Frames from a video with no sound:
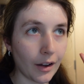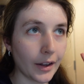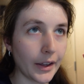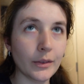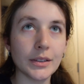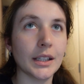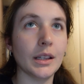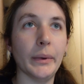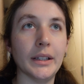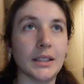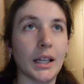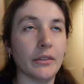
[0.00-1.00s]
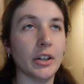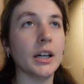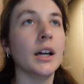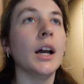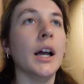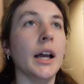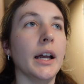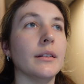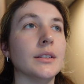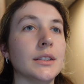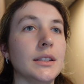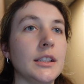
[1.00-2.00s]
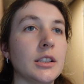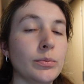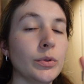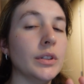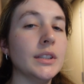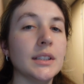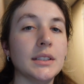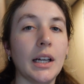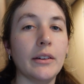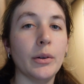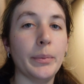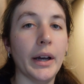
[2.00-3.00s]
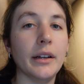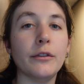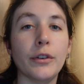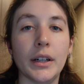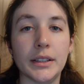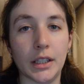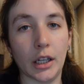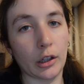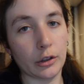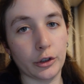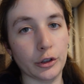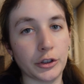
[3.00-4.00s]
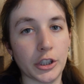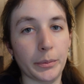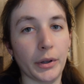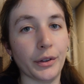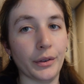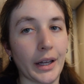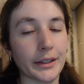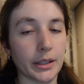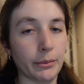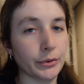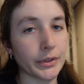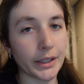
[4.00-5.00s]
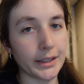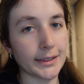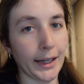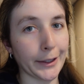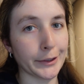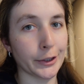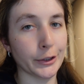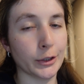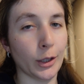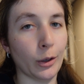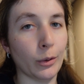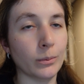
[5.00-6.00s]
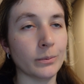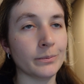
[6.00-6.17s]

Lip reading: It was like the best thing ever. It was the smoothest it's ever been for us getting on a cruise ship, although last time it was like a disaster, so